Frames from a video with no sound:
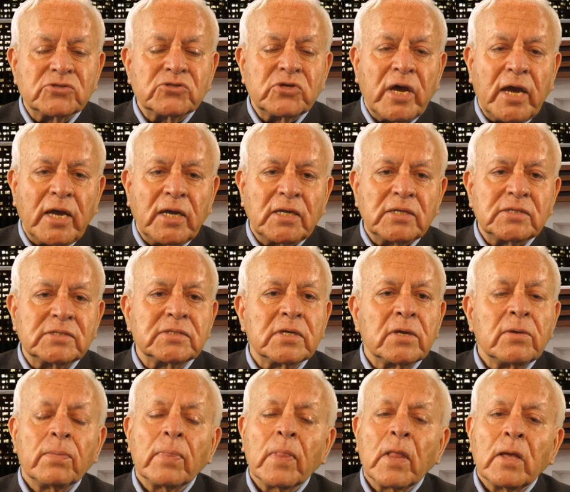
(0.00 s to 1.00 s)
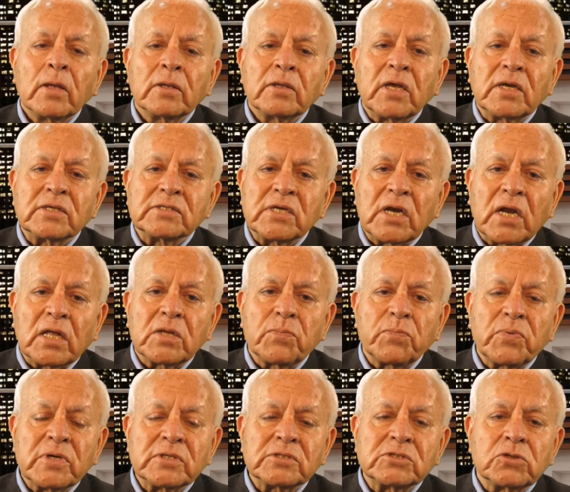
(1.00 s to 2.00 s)
Chinese. There is another
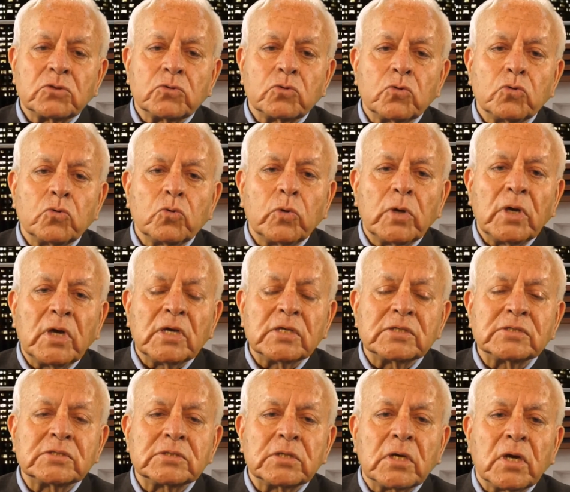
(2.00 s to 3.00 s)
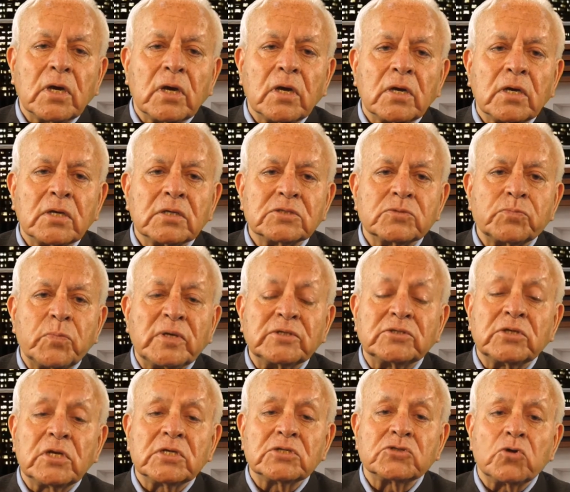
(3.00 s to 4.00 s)
person who is a
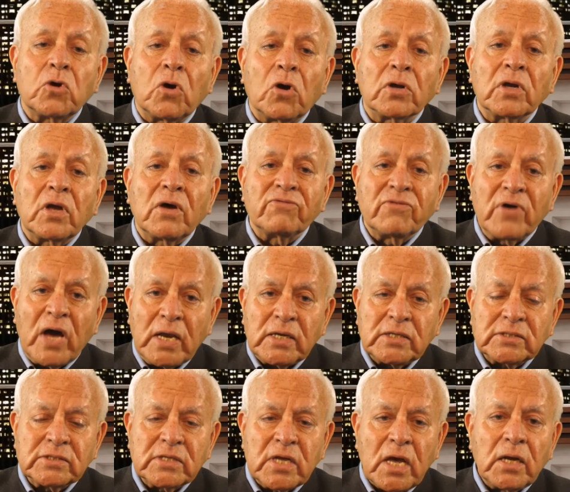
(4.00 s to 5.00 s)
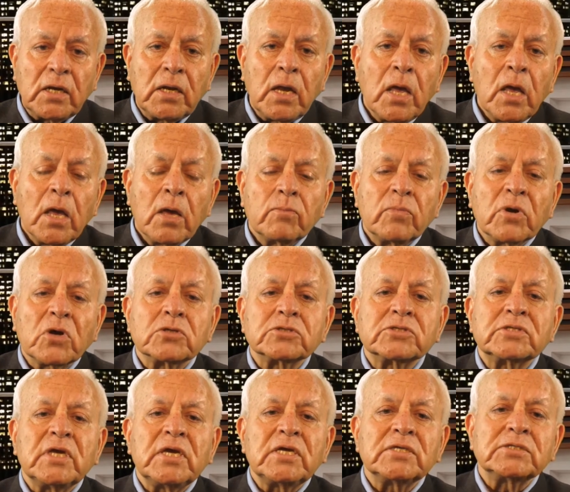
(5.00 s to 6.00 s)
specialist on Afghanistan,
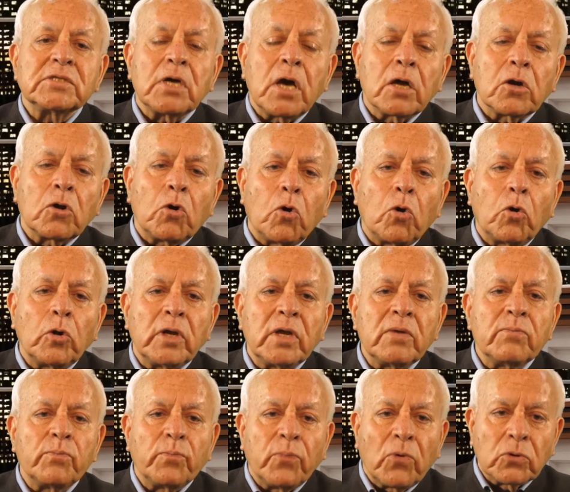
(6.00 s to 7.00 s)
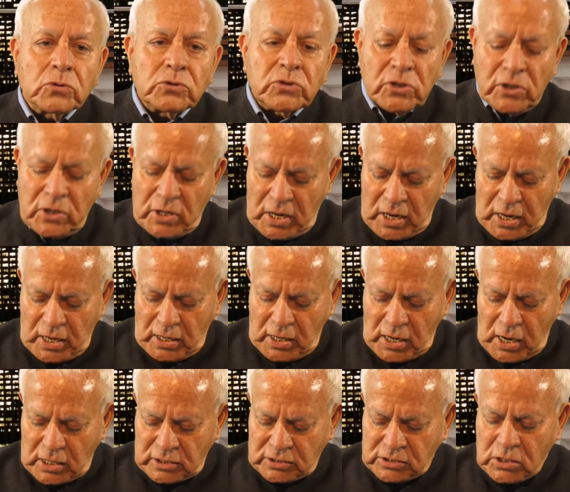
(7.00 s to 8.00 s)
because these are all important
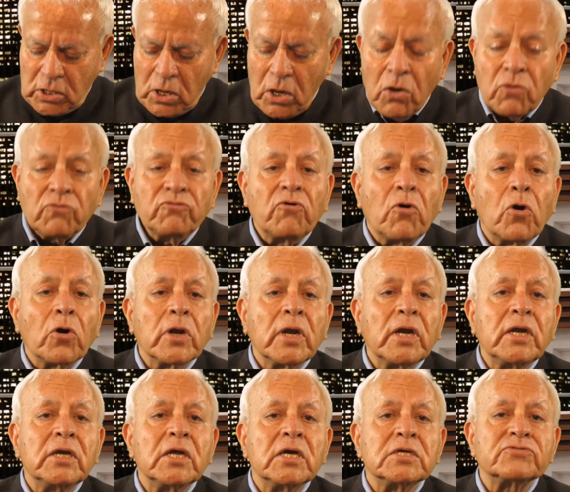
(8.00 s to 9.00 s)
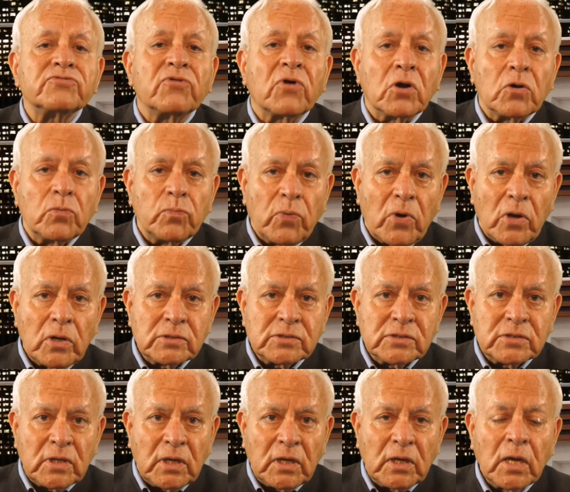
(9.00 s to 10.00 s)
areas for India's foreign
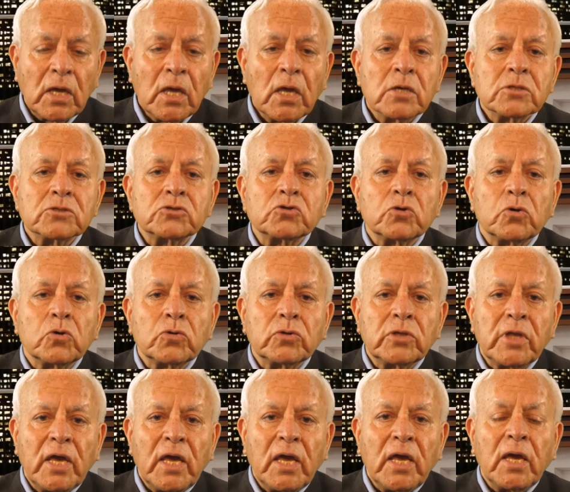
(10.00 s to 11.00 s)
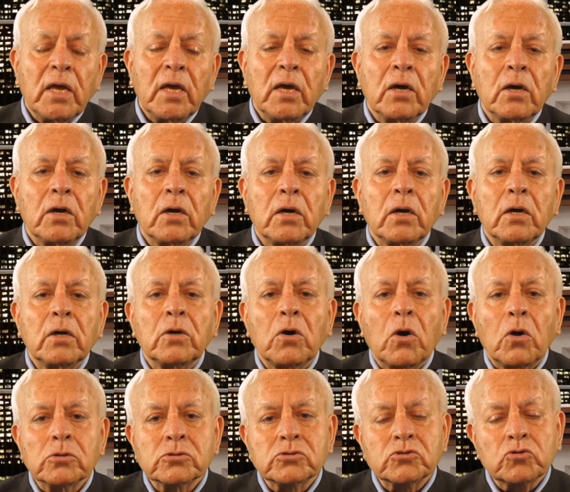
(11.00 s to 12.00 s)
policy. So they
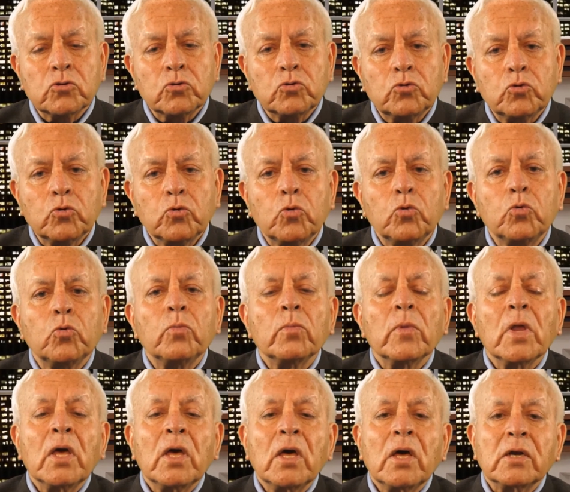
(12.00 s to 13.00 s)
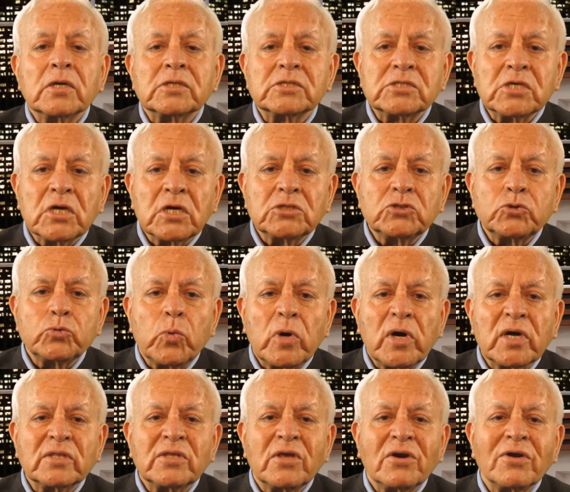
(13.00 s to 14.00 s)
also do research
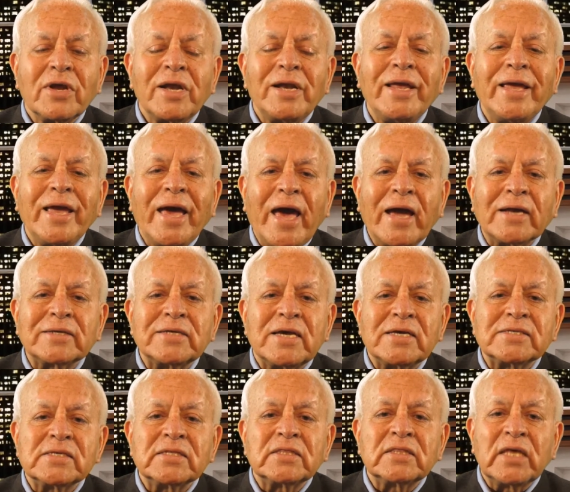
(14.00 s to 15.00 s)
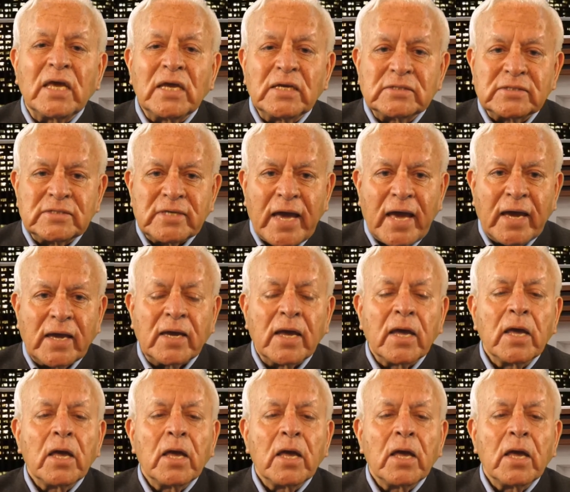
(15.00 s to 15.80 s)
work. They really act as a think tank